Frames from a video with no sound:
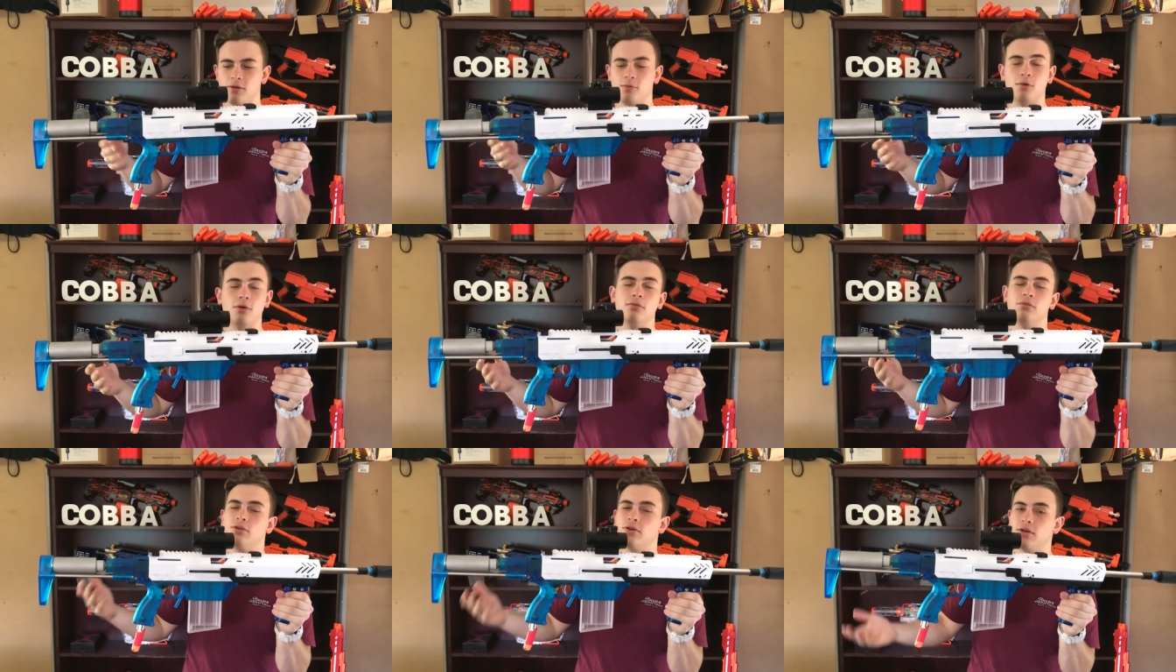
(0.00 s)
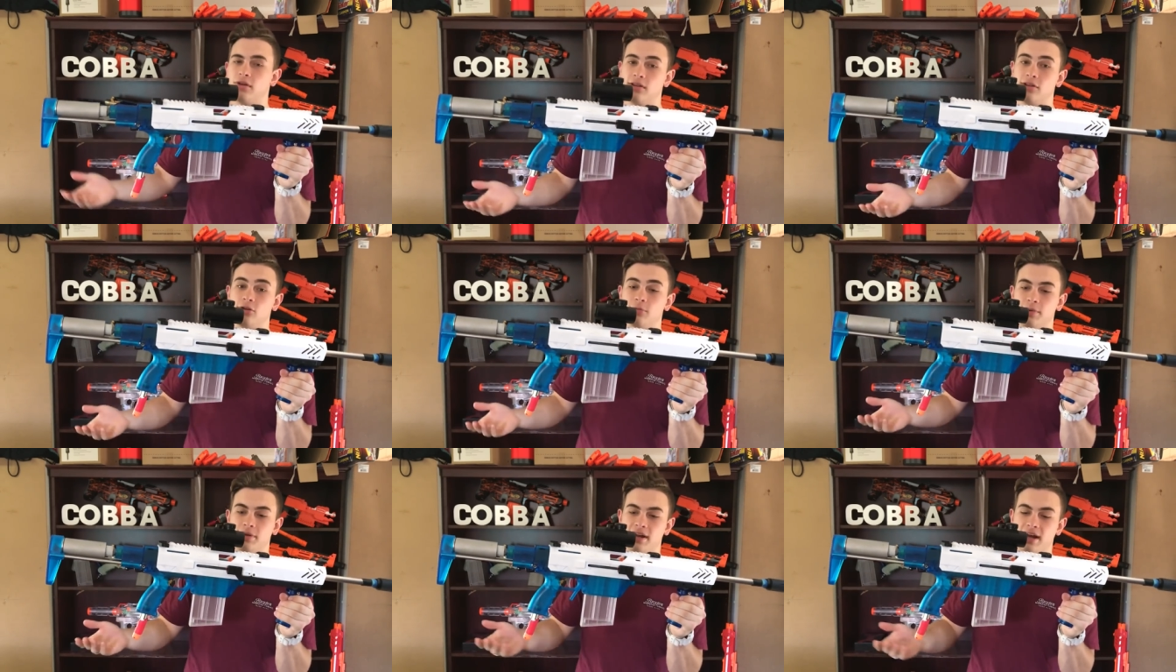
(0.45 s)
well, not a
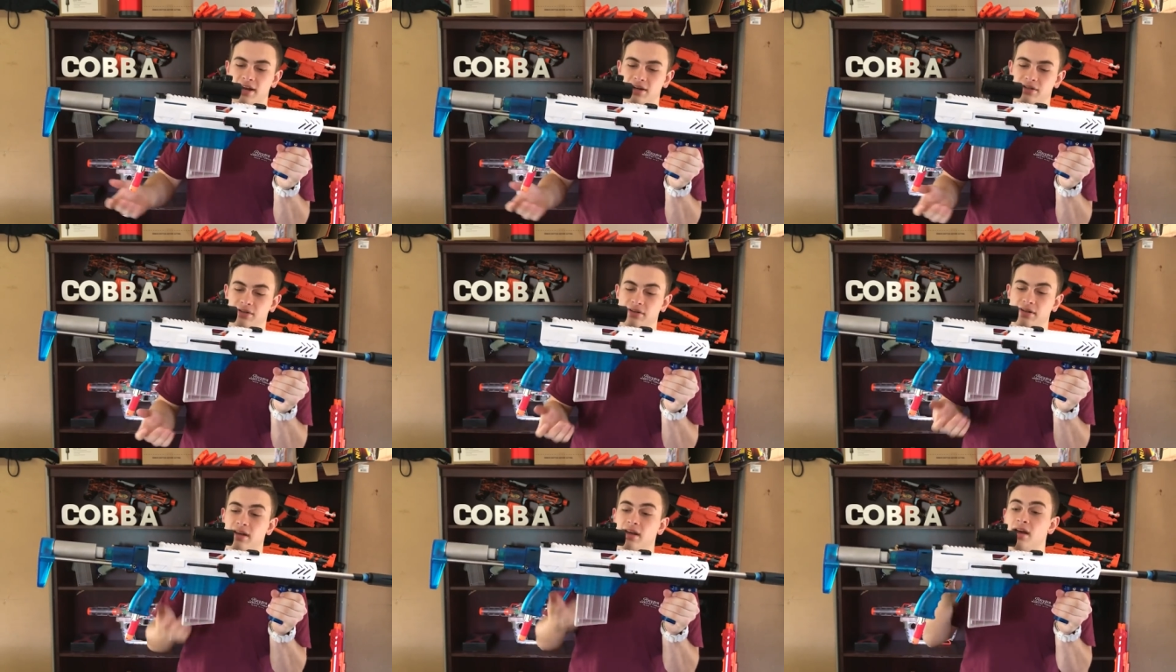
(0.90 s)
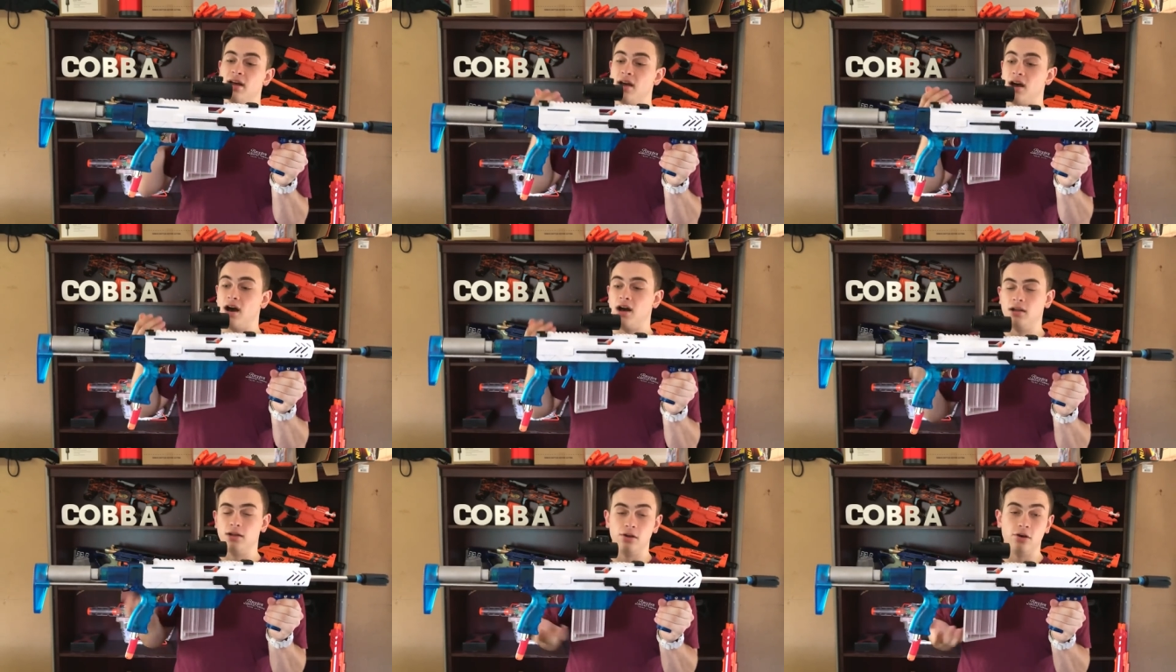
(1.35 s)
little bit actually,
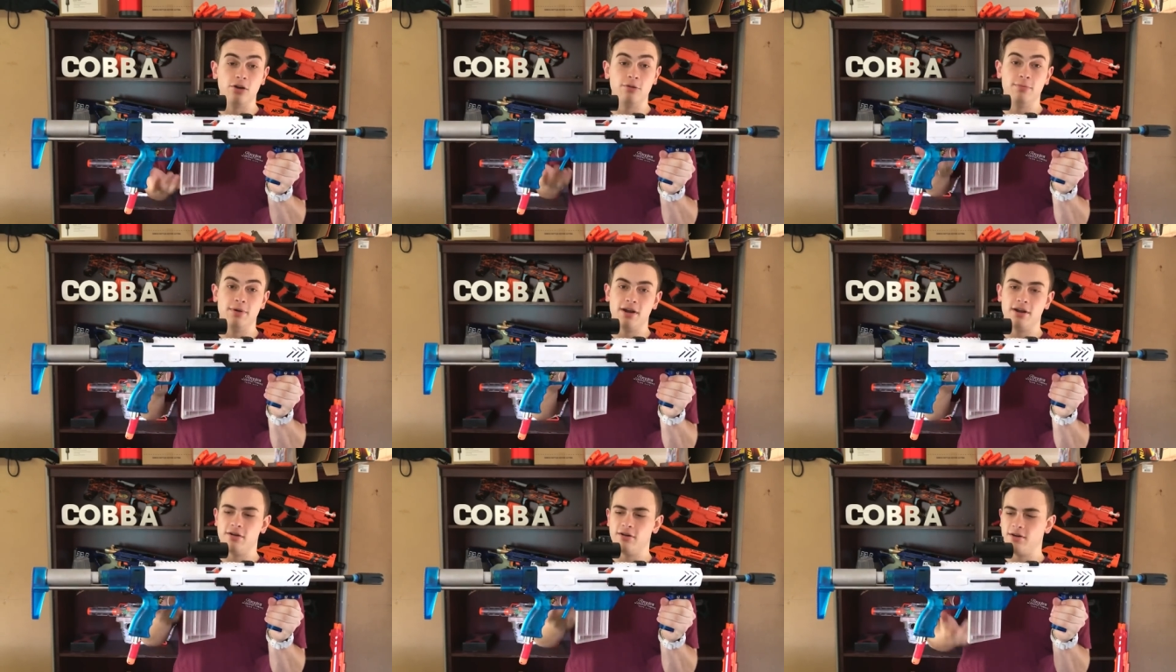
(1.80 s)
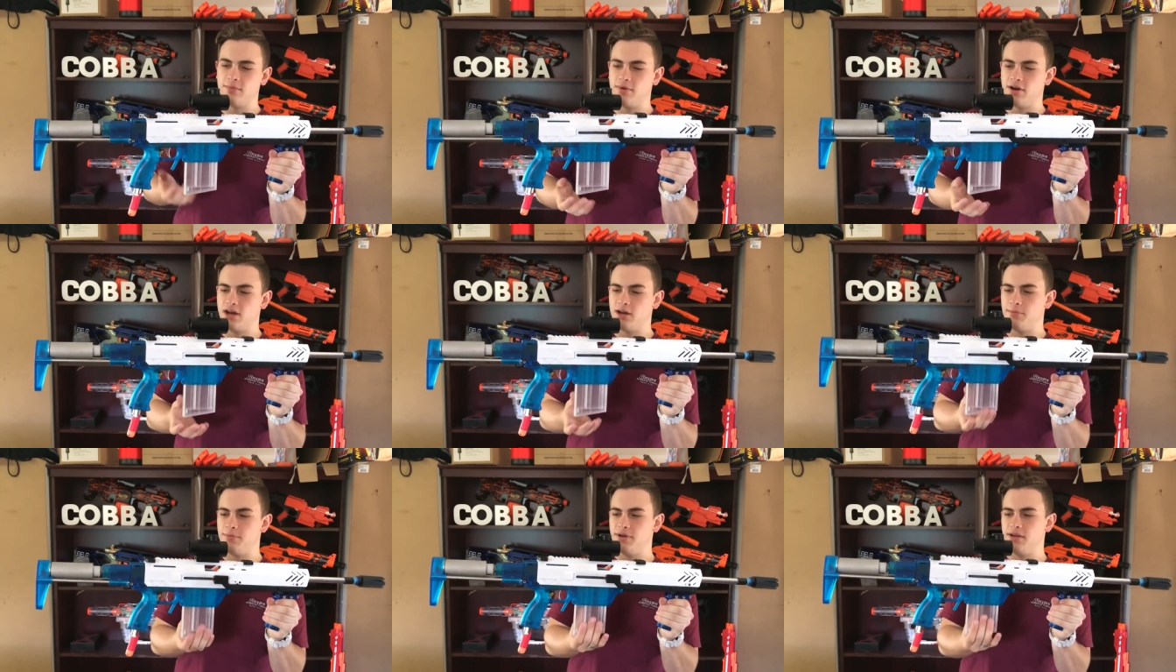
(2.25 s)
a lot better in
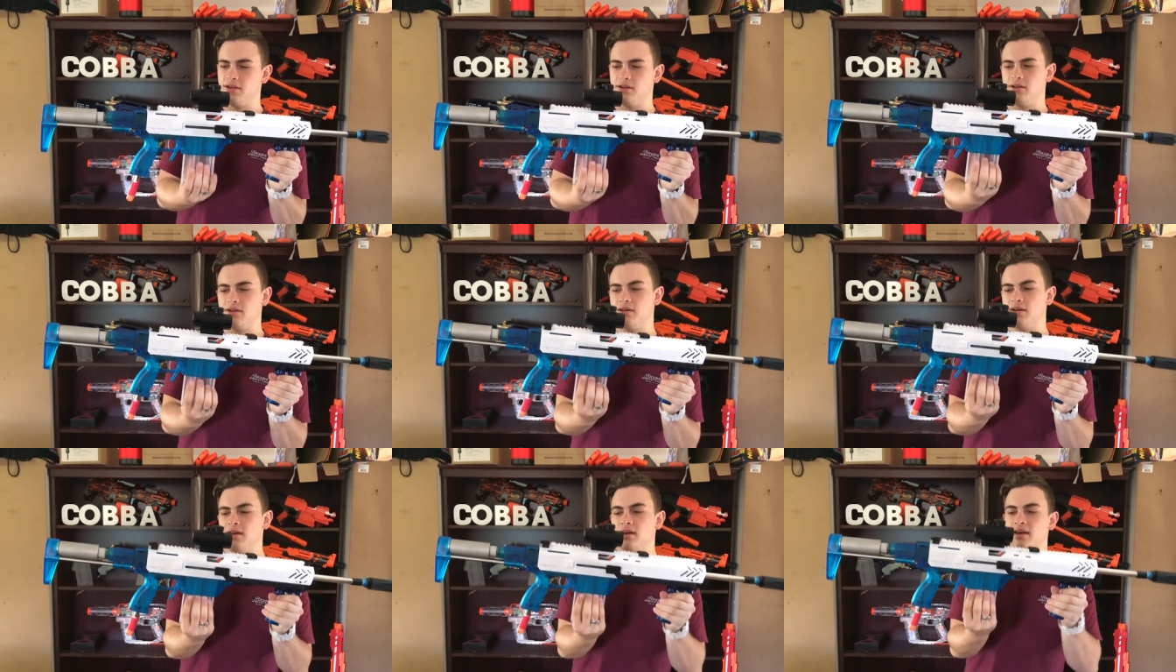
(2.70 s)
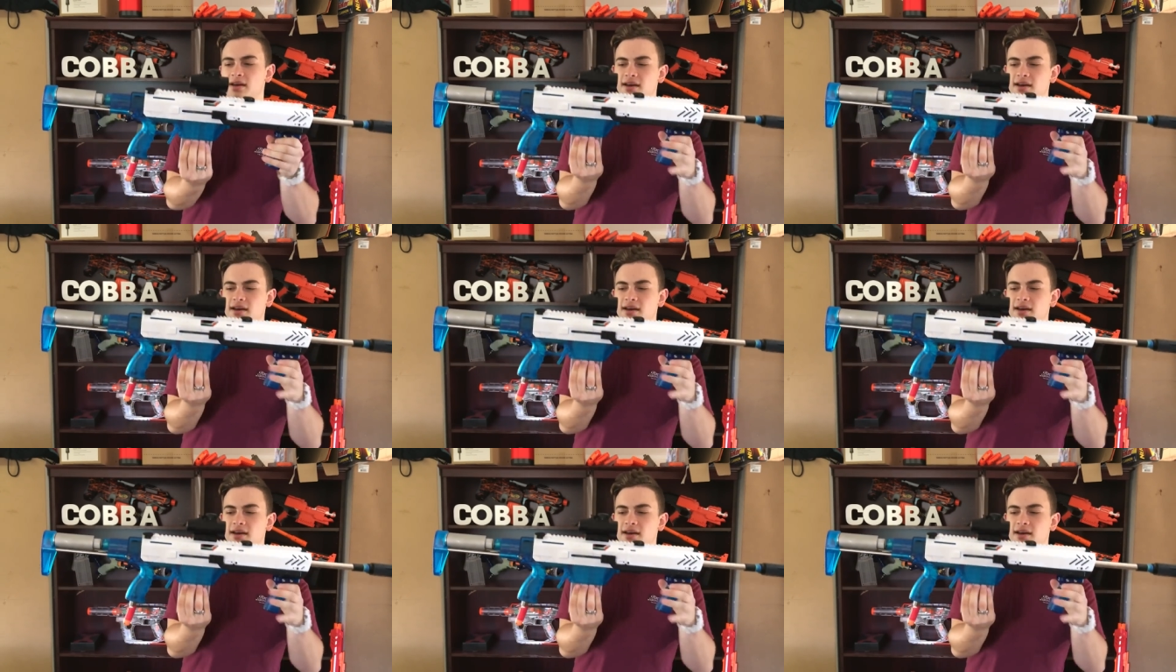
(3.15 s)
my opinion.